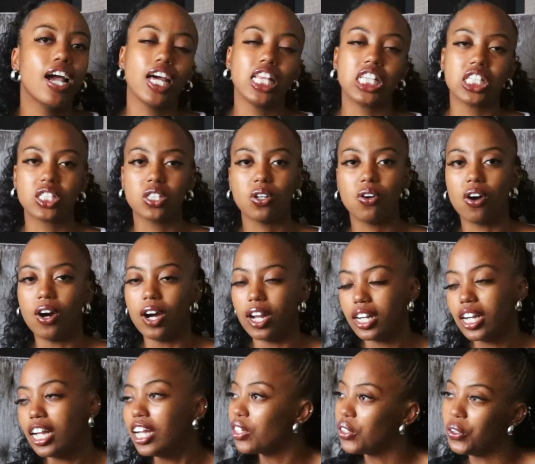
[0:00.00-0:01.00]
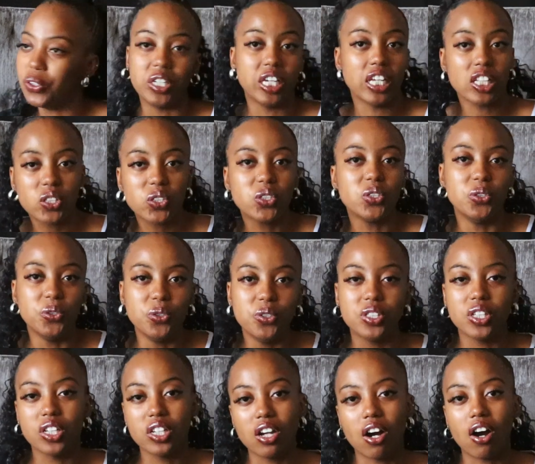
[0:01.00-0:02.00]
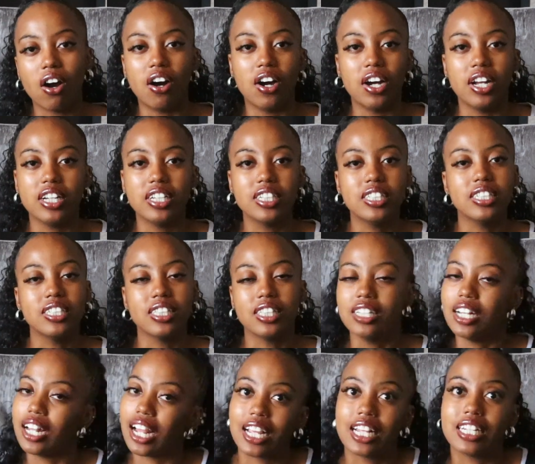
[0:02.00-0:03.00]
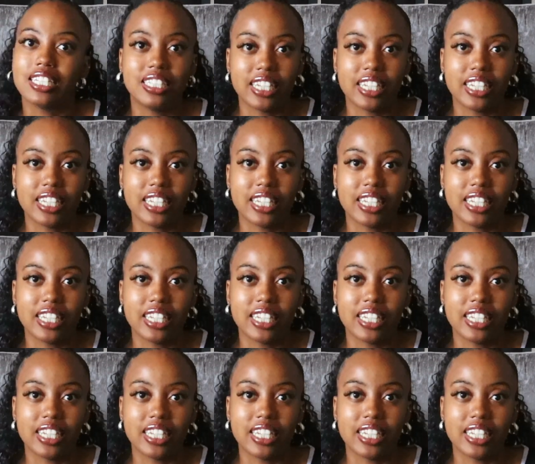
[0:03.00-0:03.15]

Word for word: and so on, you get to use it on uh,